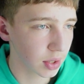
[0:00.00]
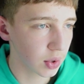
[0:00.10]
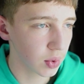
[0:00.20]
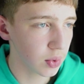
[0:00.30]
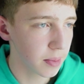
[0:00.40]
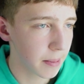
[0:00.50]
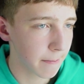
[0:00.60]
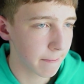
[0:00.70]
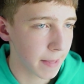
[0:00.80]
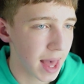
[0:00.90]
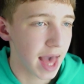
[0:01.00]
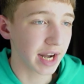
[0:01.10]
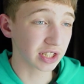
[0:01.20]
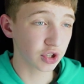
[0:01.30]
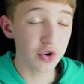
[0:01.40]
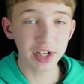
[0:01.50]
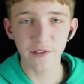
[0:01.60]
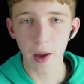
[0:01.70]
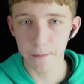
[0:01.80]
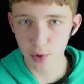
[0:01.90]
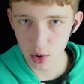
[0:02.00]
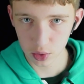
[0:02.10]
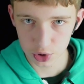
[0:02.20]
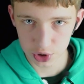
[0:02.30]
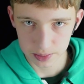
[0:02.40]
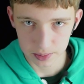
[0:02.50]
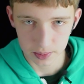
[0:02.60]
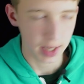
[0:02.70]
So an alternative approach